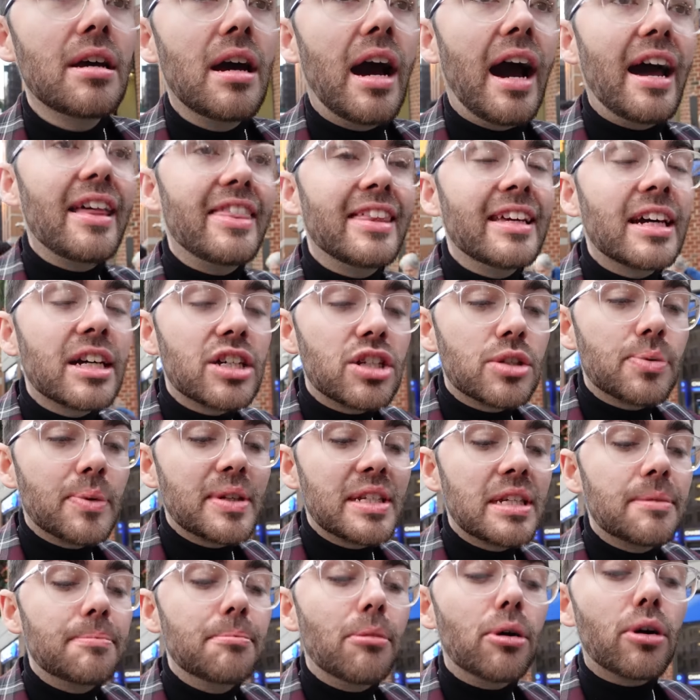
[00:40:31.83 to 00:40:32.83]
I think I just
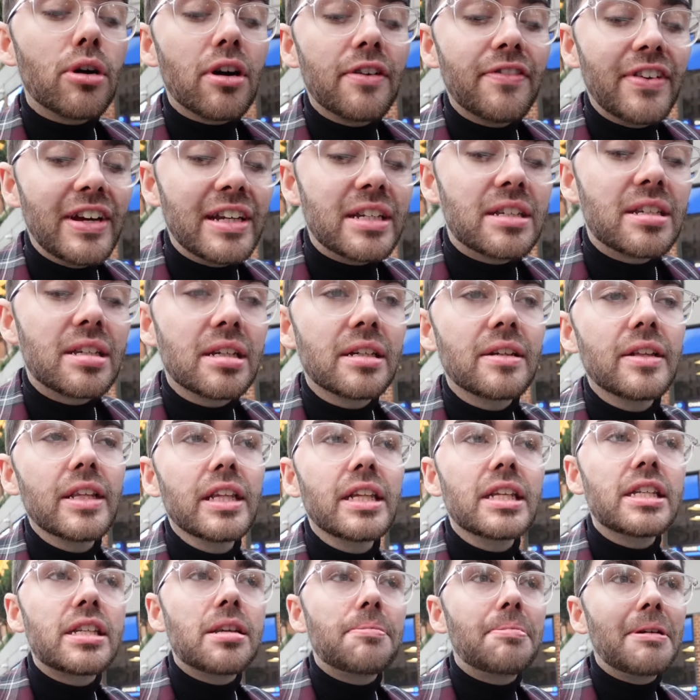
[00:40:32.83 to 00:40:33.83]
wanted more of it
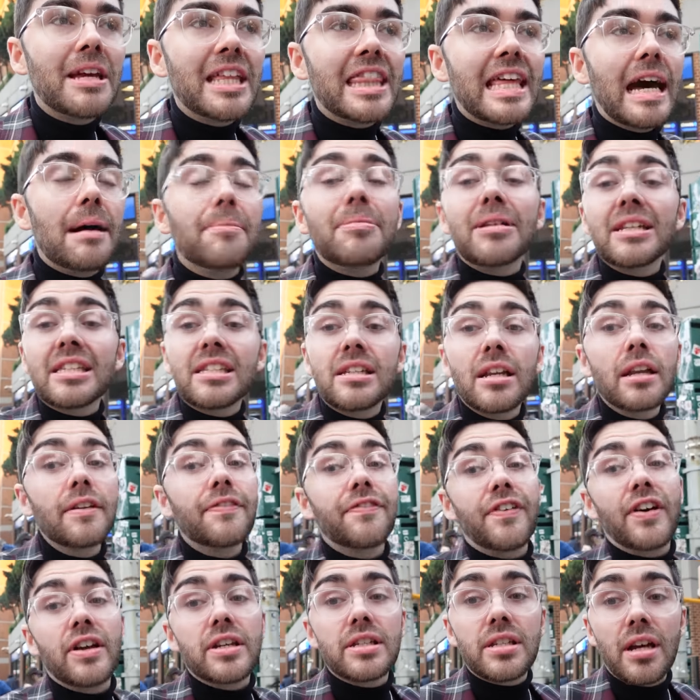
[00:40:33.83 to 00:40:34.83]
to be that, but it's still a
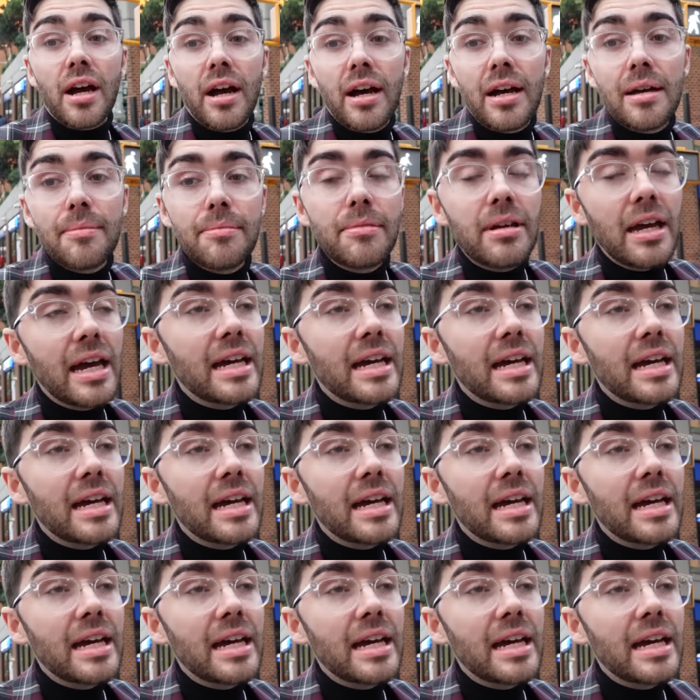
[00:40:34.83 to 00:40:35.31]
fun time.